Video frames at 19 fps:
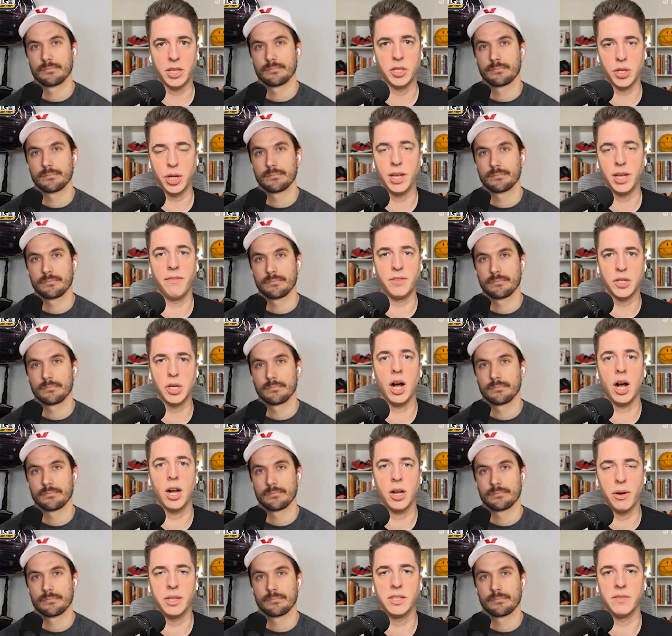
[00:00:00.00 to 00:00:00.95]
Speaker 1: sh- if
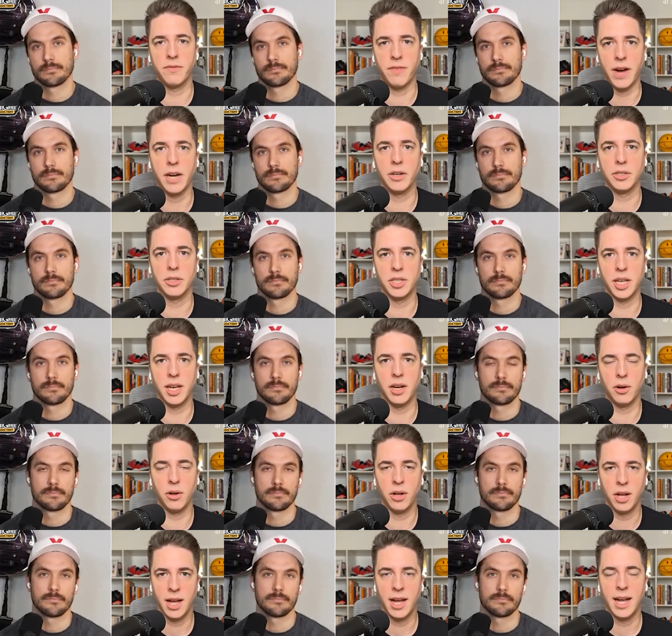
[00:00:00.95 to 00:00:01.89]
Chicago has a fire
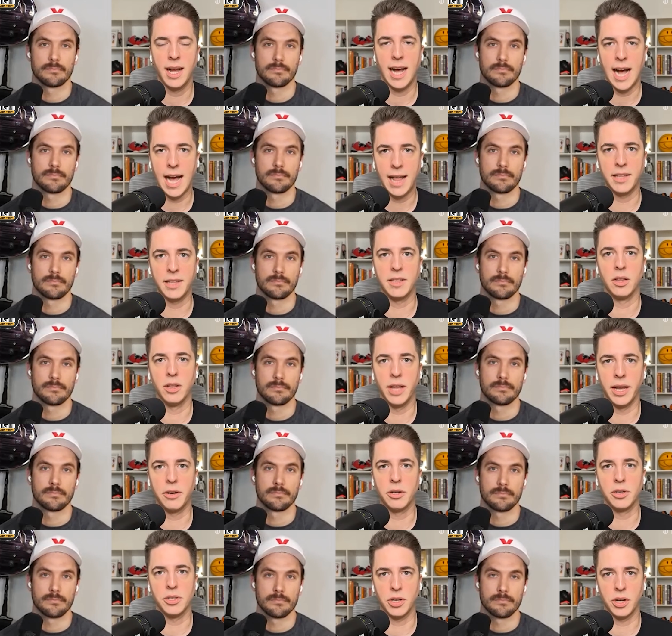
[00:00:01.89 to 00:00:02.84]
sale, I think the
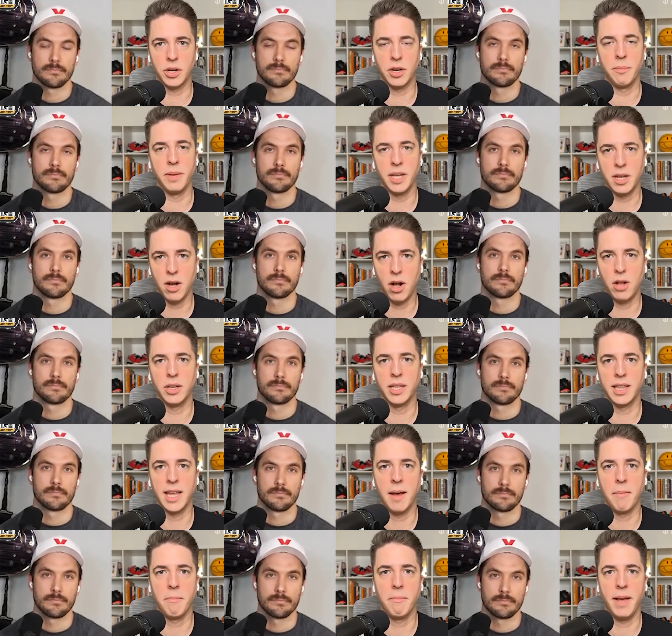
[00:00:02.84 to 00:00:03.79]
Lakers are going to be calling
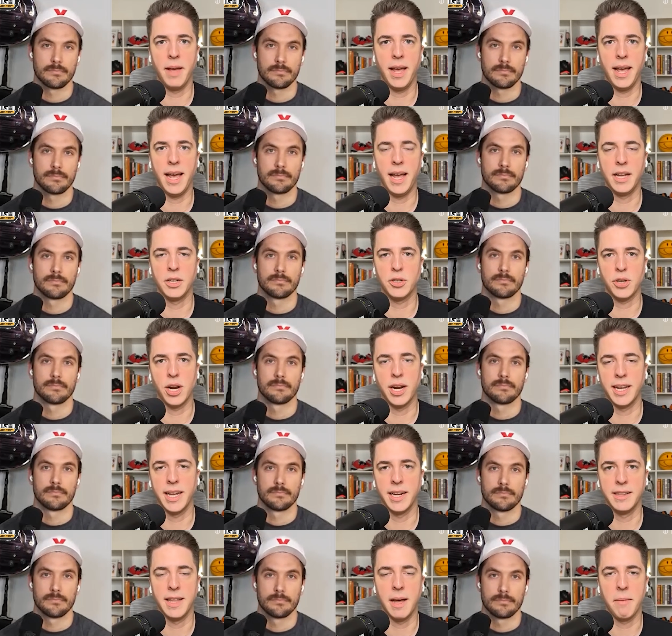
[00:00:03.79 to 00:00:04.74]
them and-, and trying to
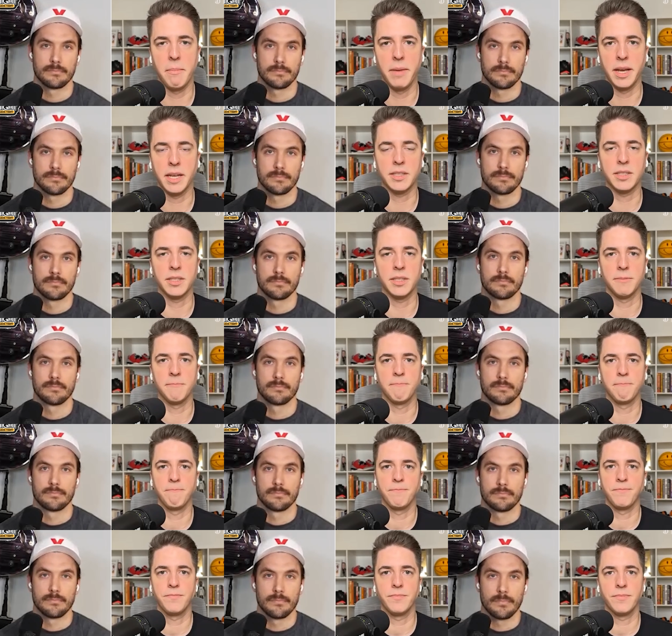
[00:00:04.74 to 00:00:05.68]
get in that mix.
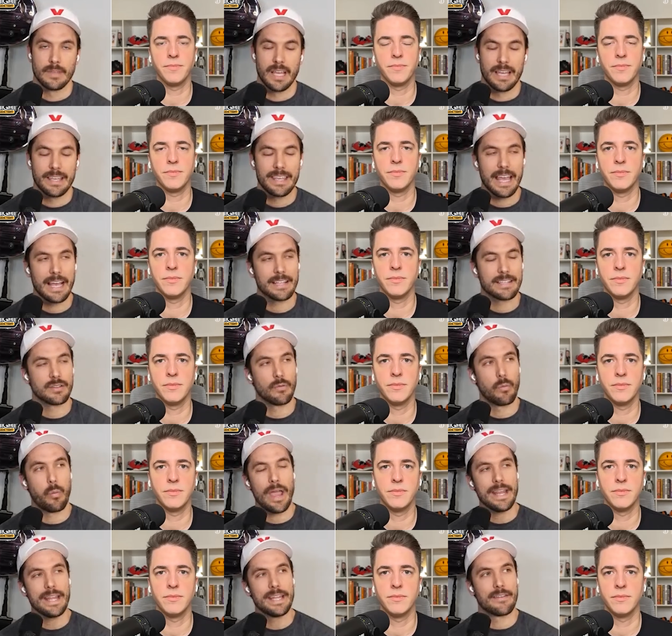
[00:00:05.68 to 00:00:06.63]
Speaker 2: Yeah, it's a
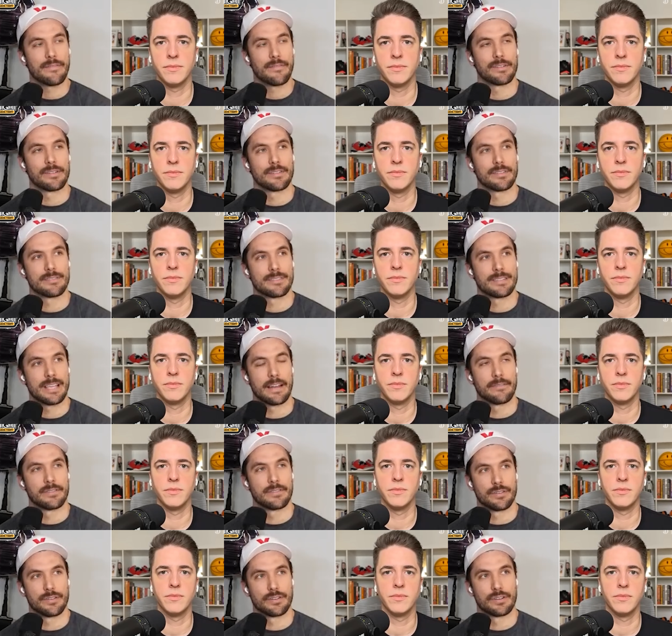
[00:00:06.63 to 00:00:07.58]
way different set
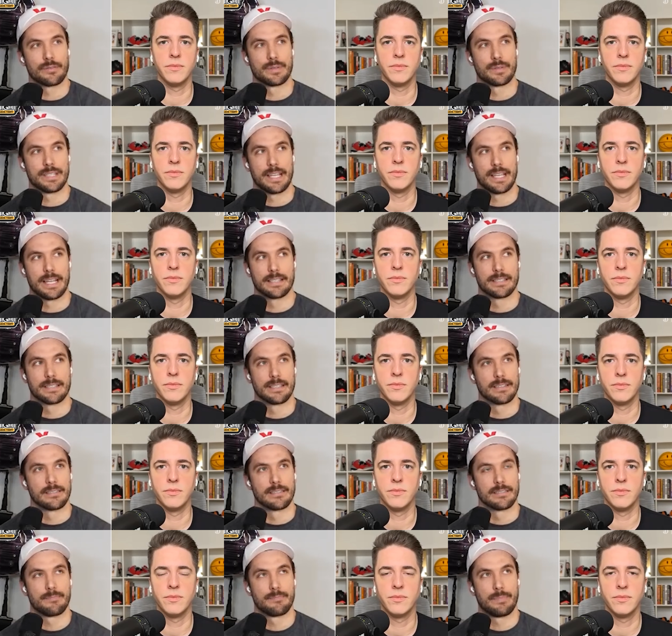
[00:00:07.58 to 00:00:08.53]
of
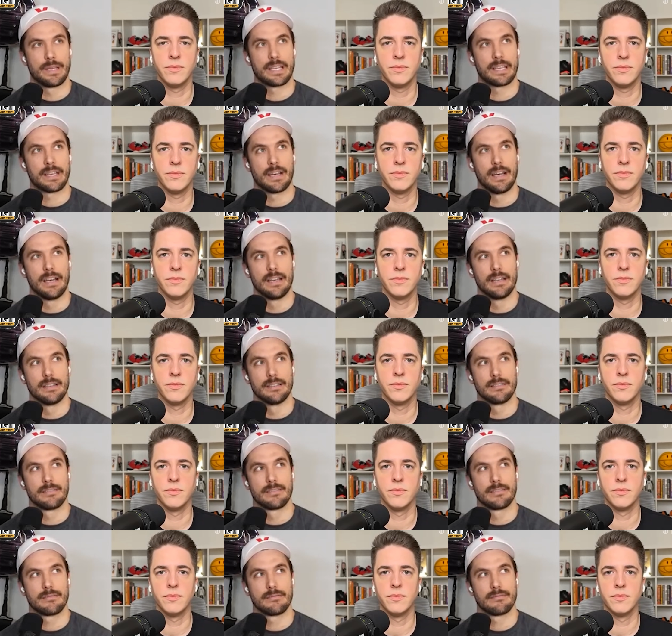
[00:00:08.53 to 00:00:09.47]
circumstances,
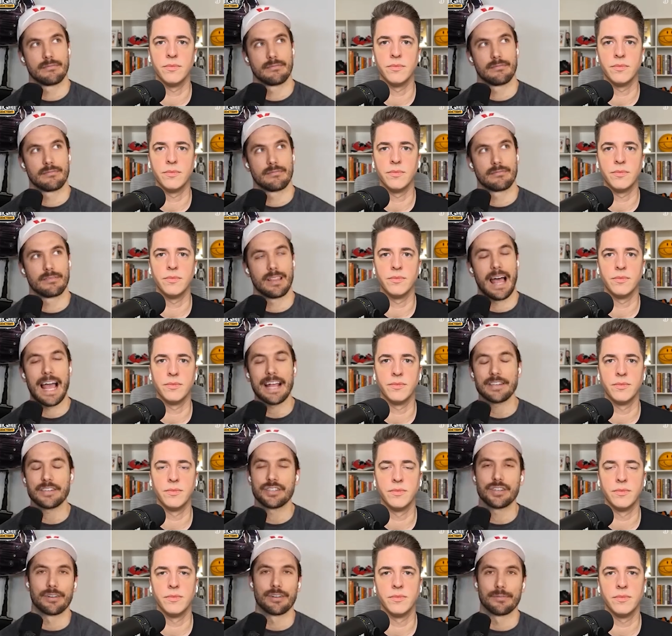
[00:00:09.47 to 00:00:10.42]
because
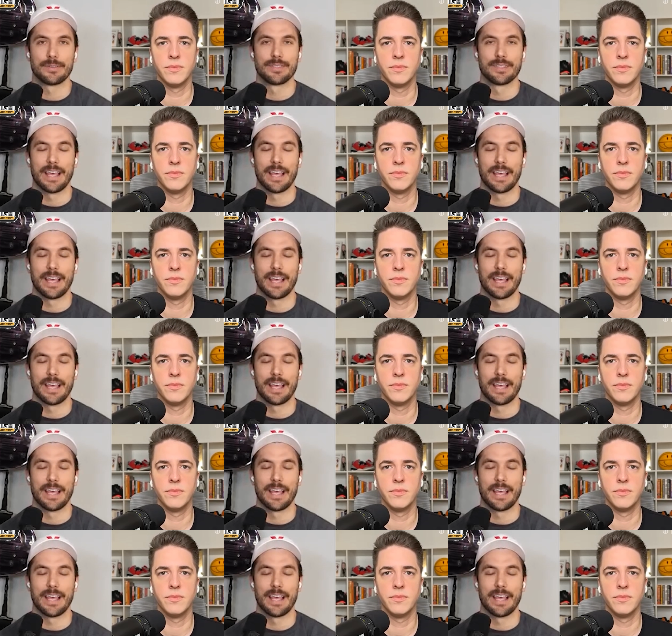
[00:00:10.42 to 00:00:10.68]
last year it was